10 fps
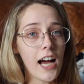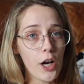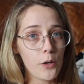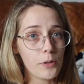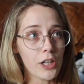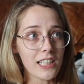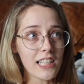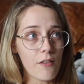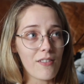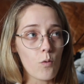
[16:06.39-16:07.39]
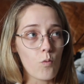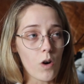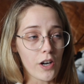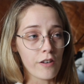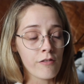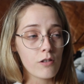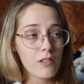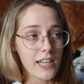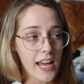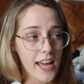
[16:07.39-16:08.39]
I hope you guys have a wonderful
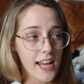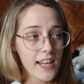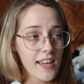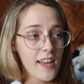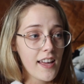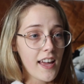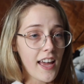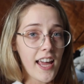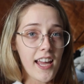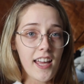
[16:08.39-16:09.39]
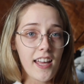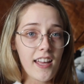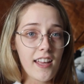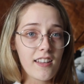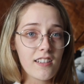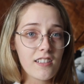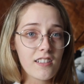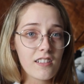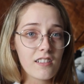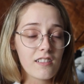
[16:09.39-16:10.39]
day, and
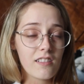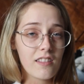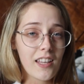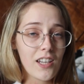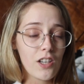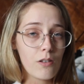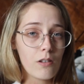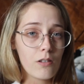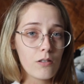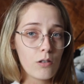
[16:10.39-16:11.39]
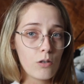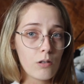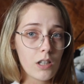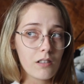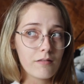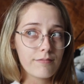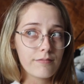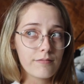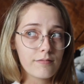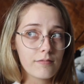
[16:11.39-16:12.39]
that you
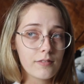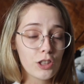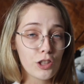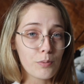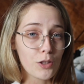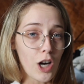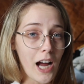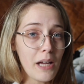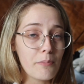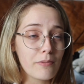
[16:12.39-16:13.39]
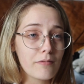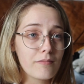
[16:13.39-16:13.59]
subscribe